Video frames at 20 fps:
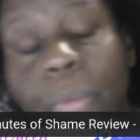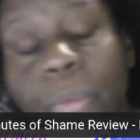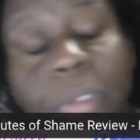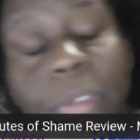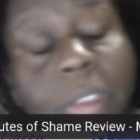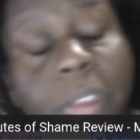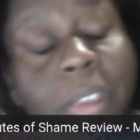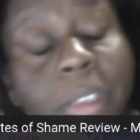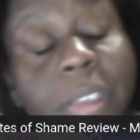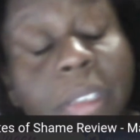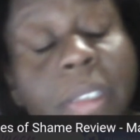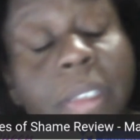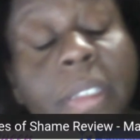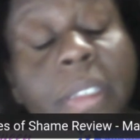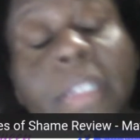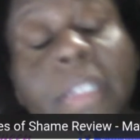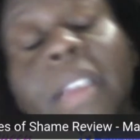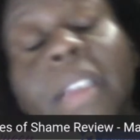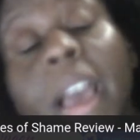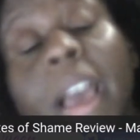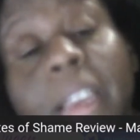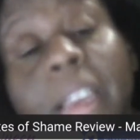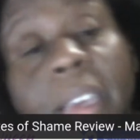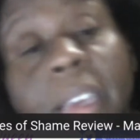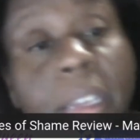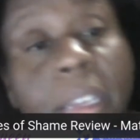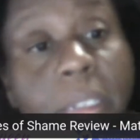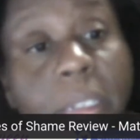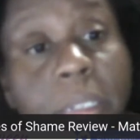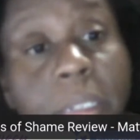the
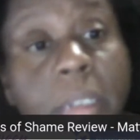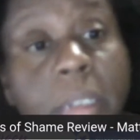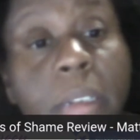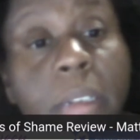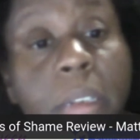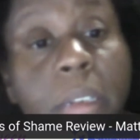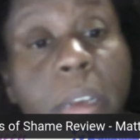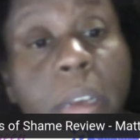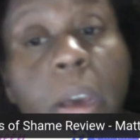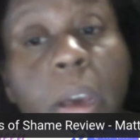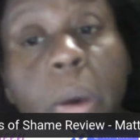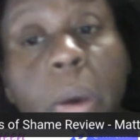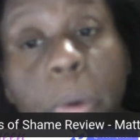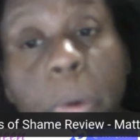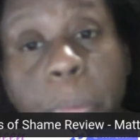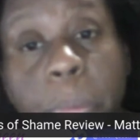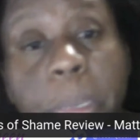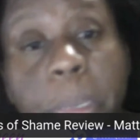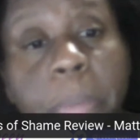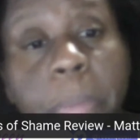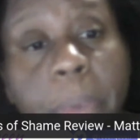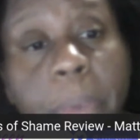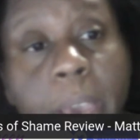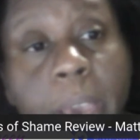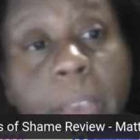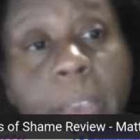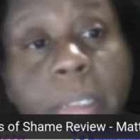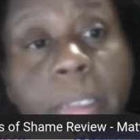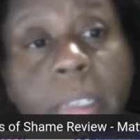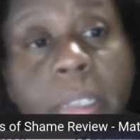second Kobe
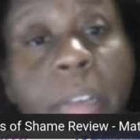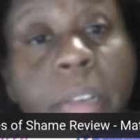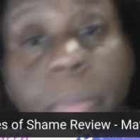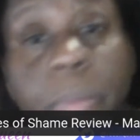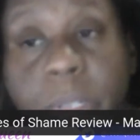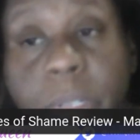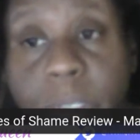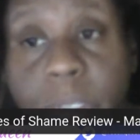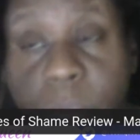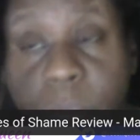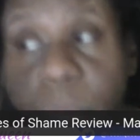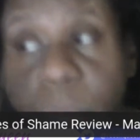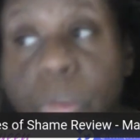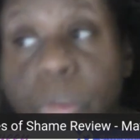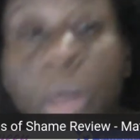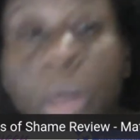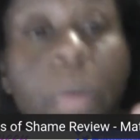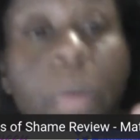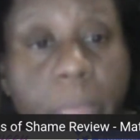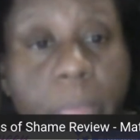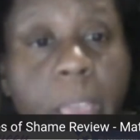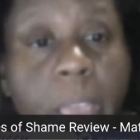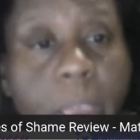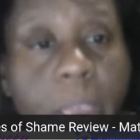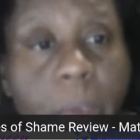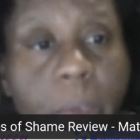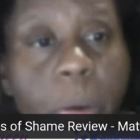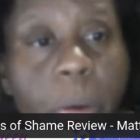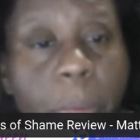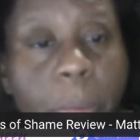passed, it was known that
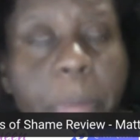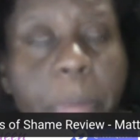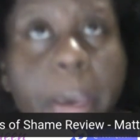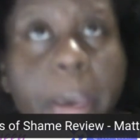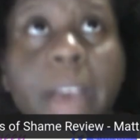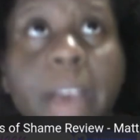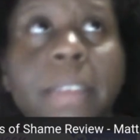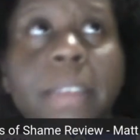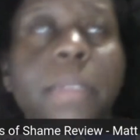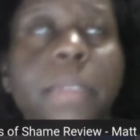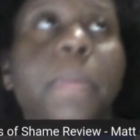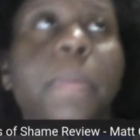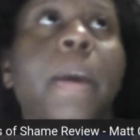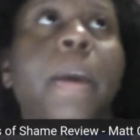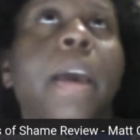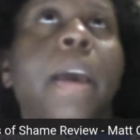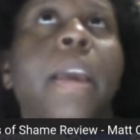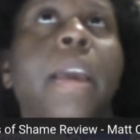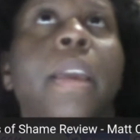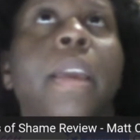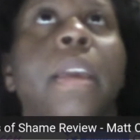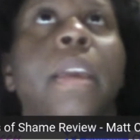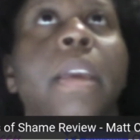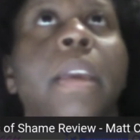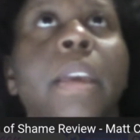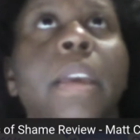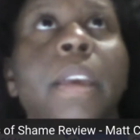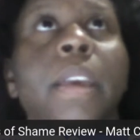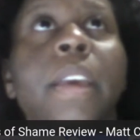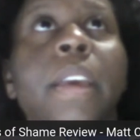Kobe passed away.
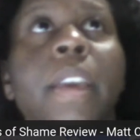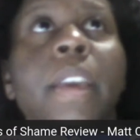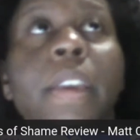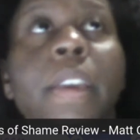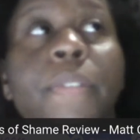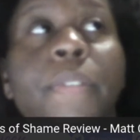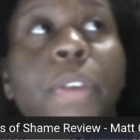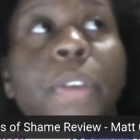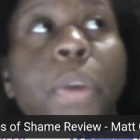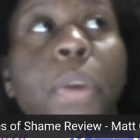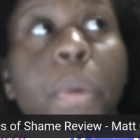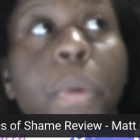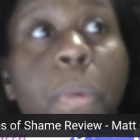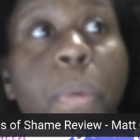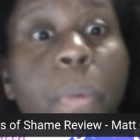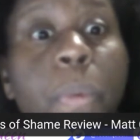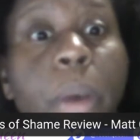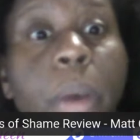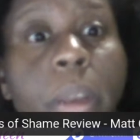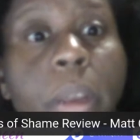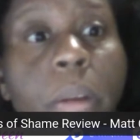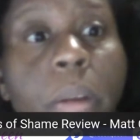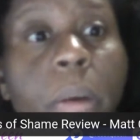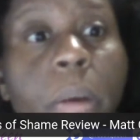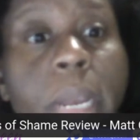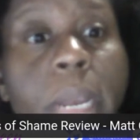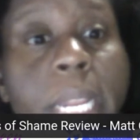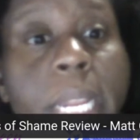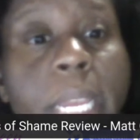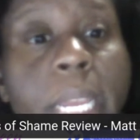If you went
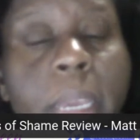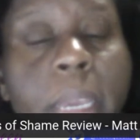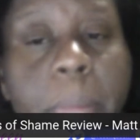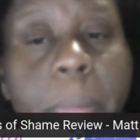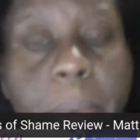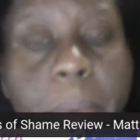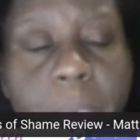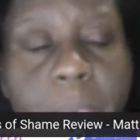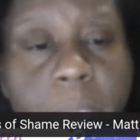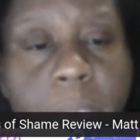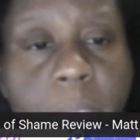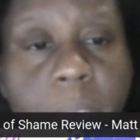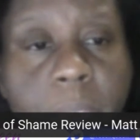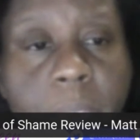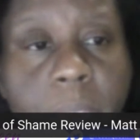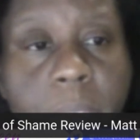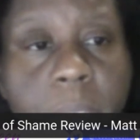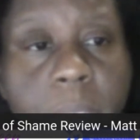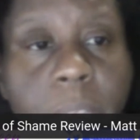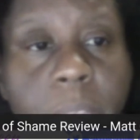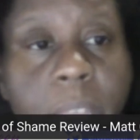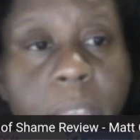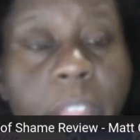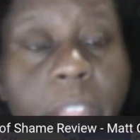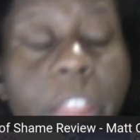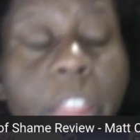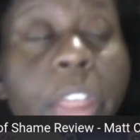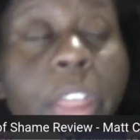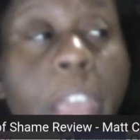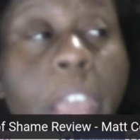on eBay,
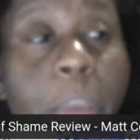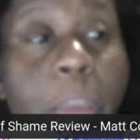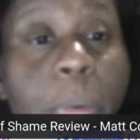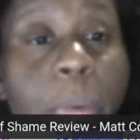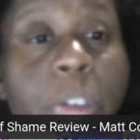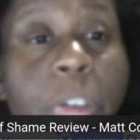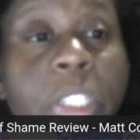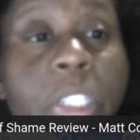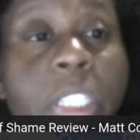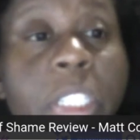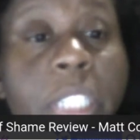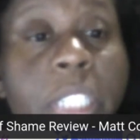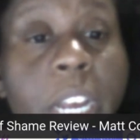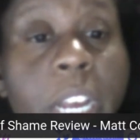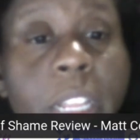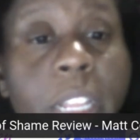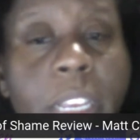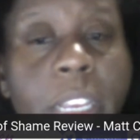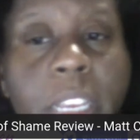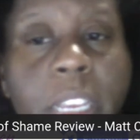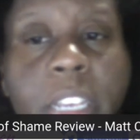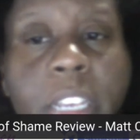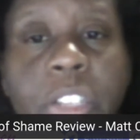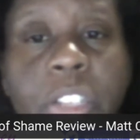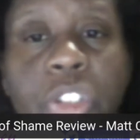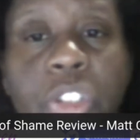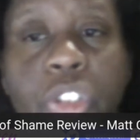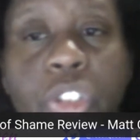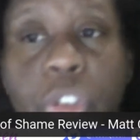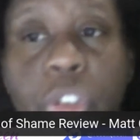they were selling
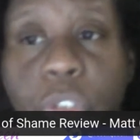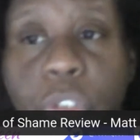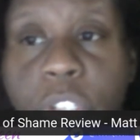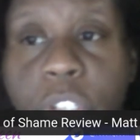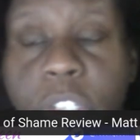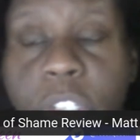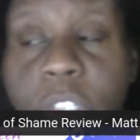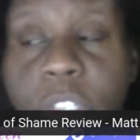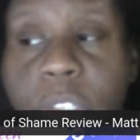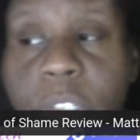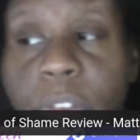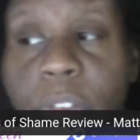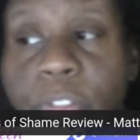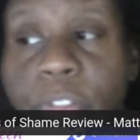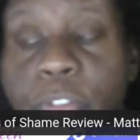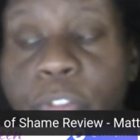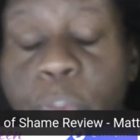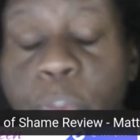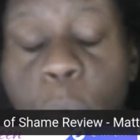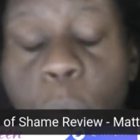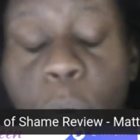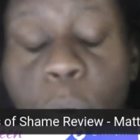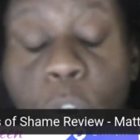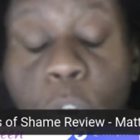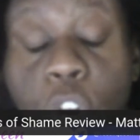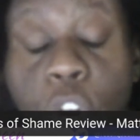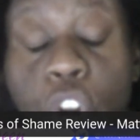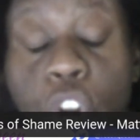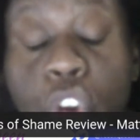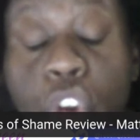his jerseys for
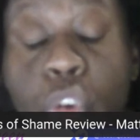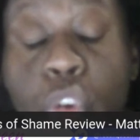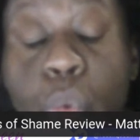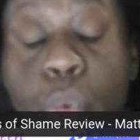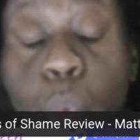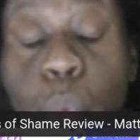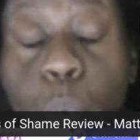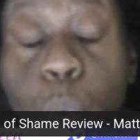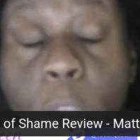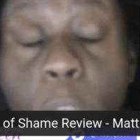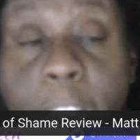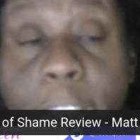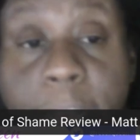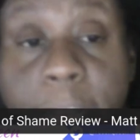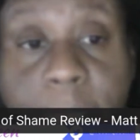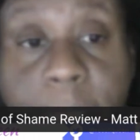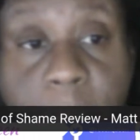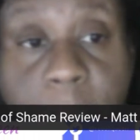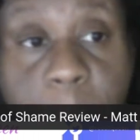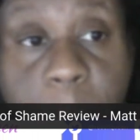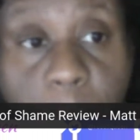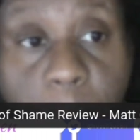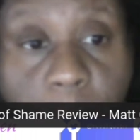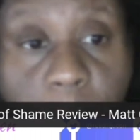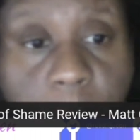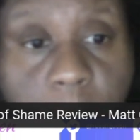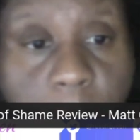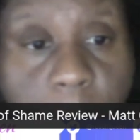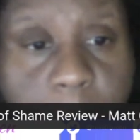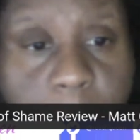crazy
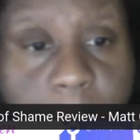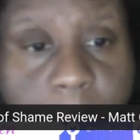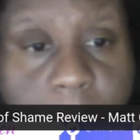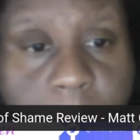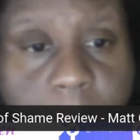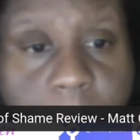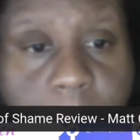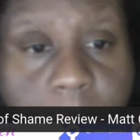markups.